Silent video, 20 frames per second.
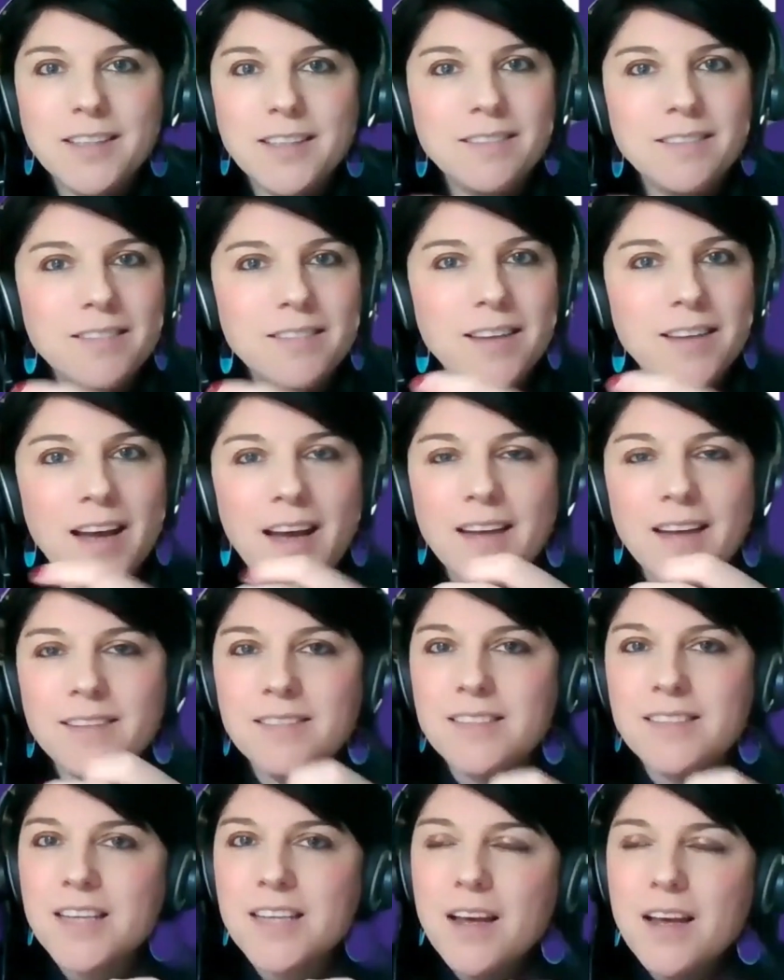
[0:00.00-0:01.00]

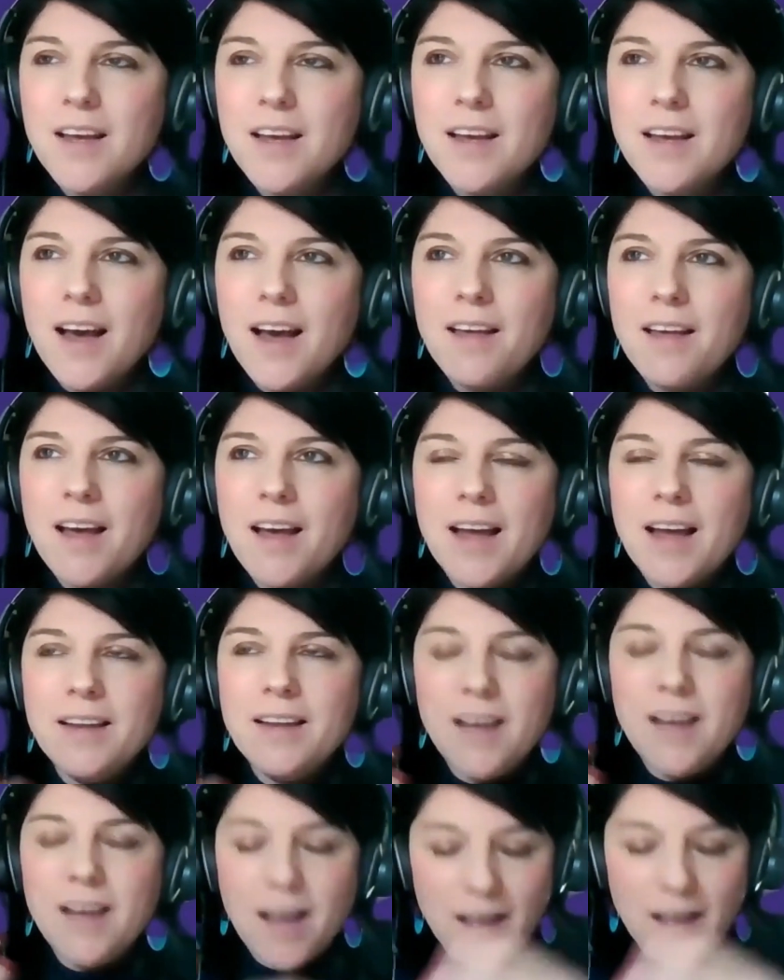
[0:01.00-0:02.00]
And
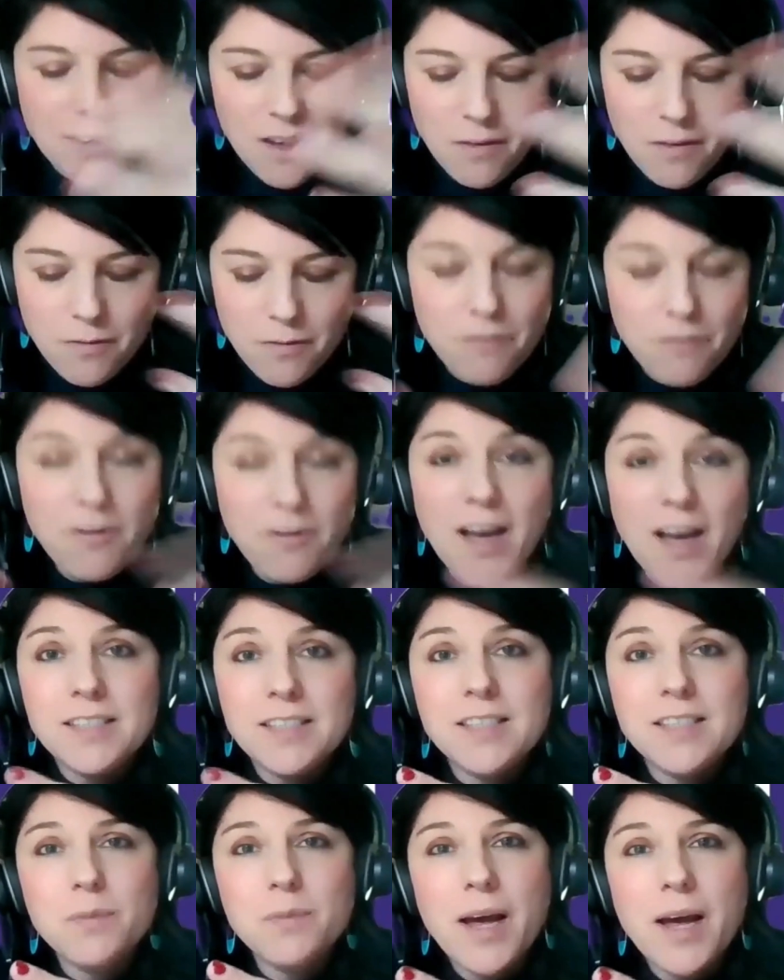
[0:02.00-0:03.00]
I love the fact
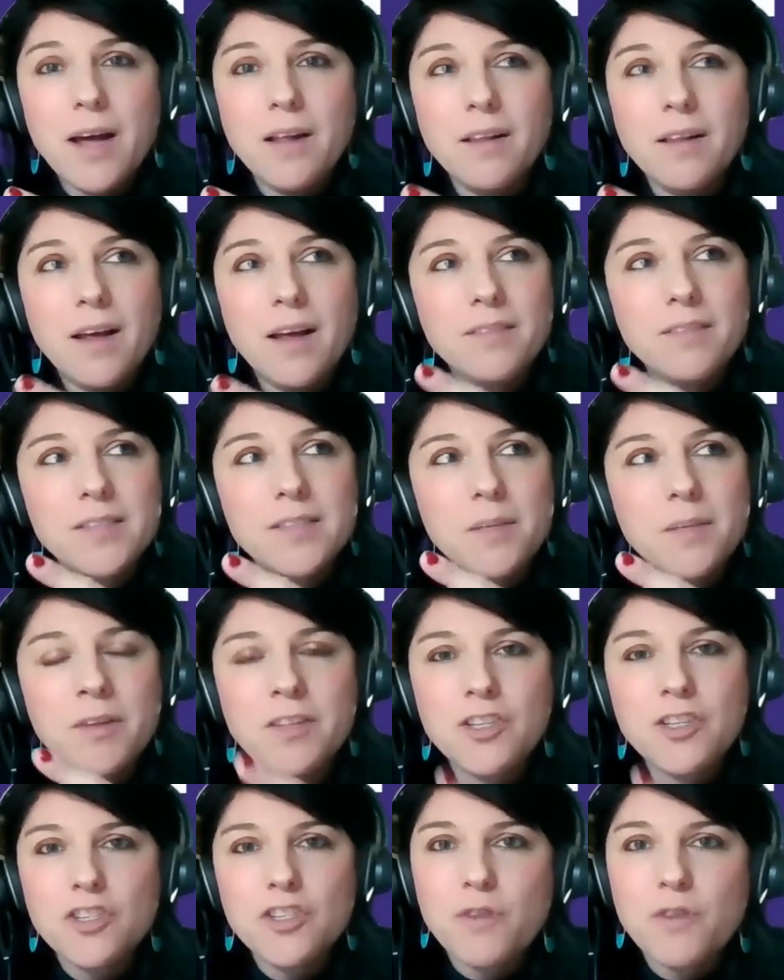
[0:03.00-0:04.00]
as well as something
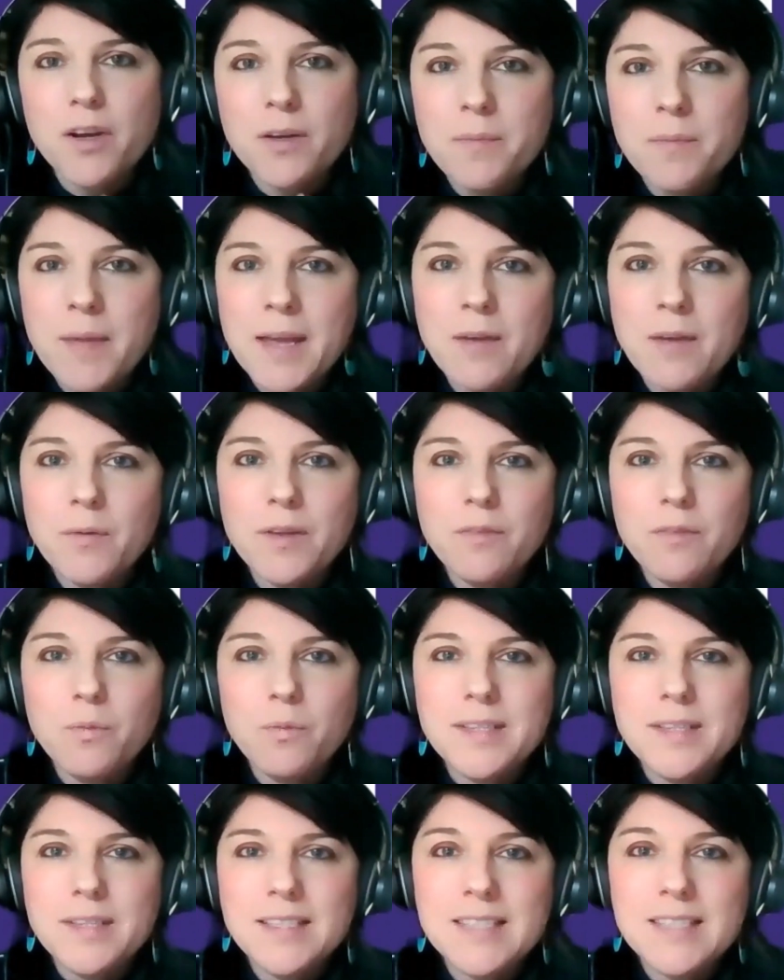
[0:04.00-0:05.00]
that struck me with
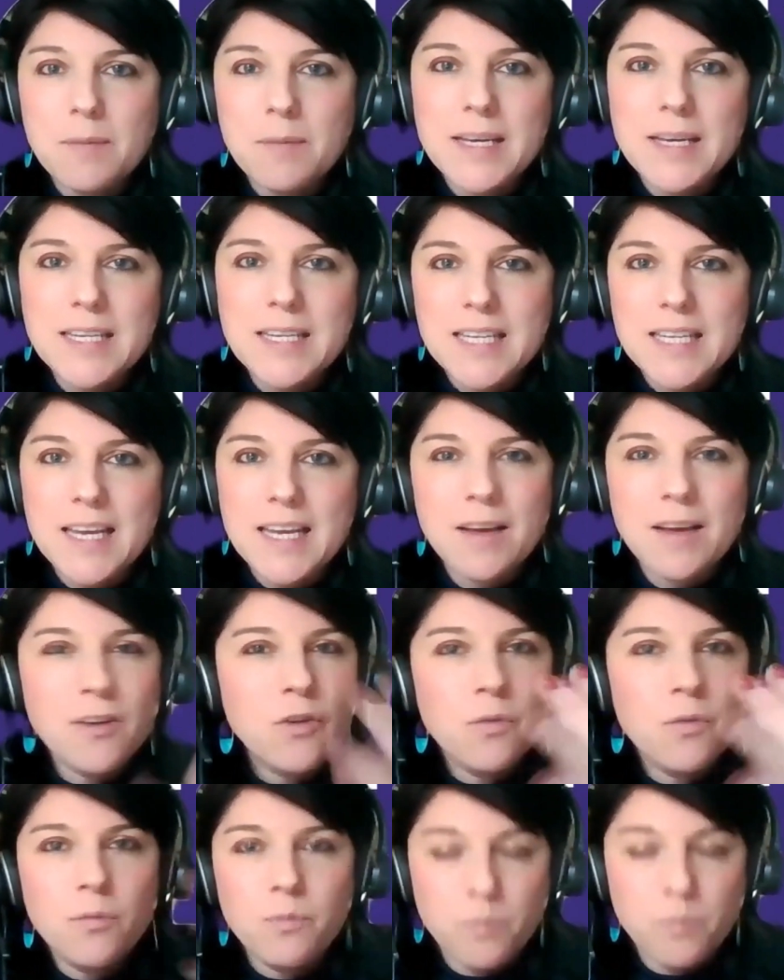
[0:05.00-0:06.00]
CPD. I
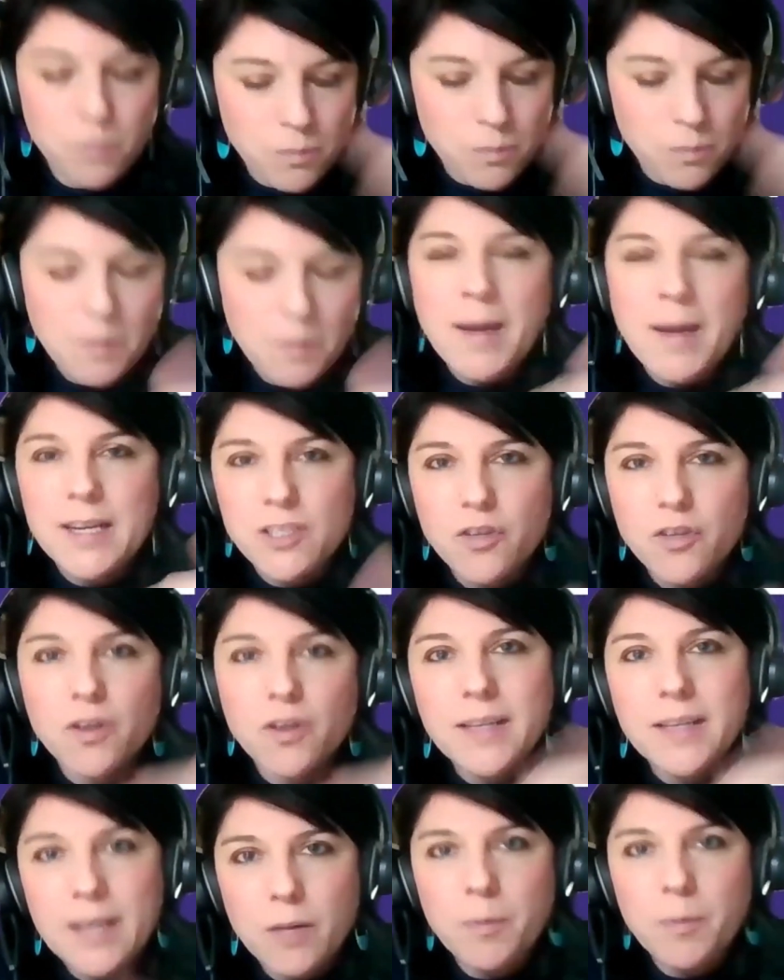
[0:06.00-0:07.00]
know we might talk
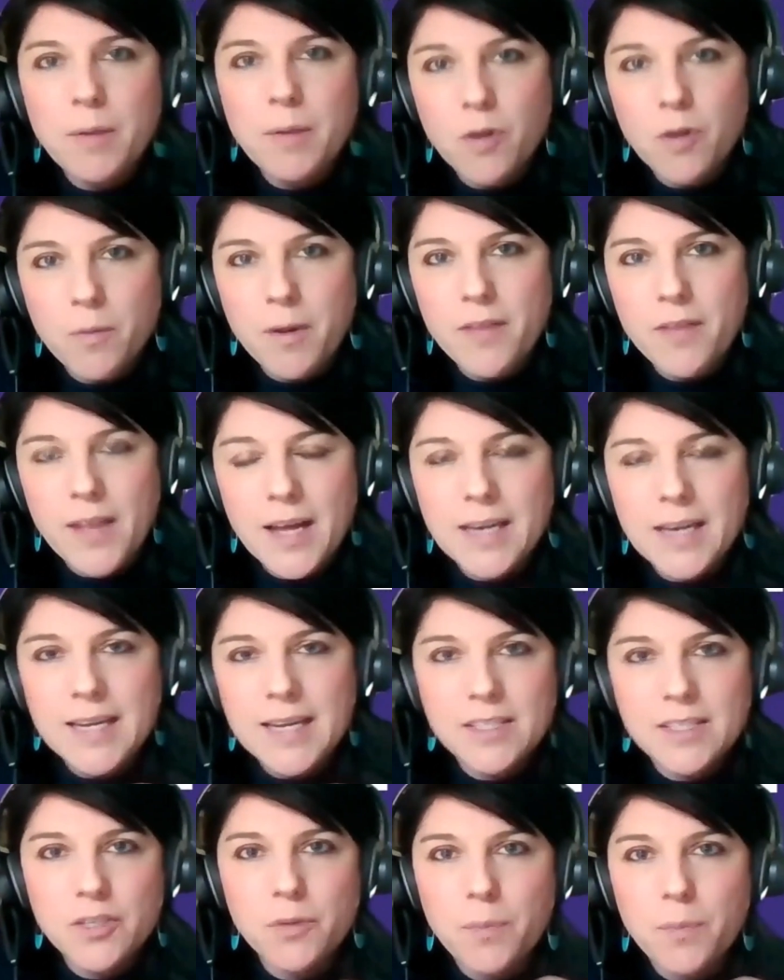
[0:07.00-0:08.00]
a little bit more about that
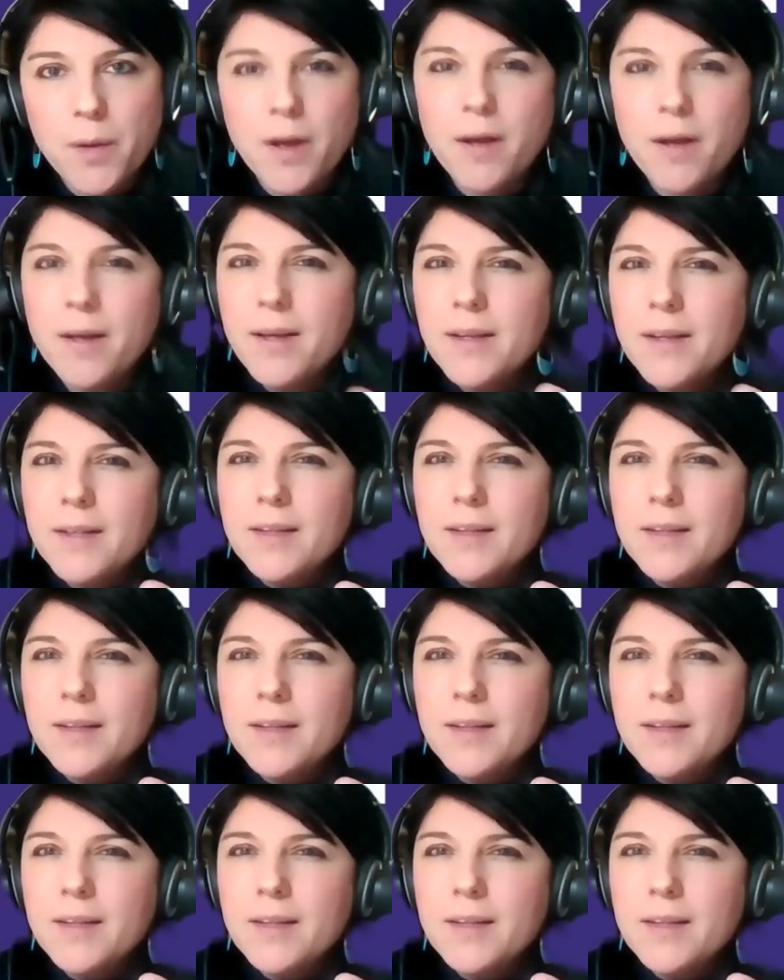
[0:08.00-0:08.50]
later, but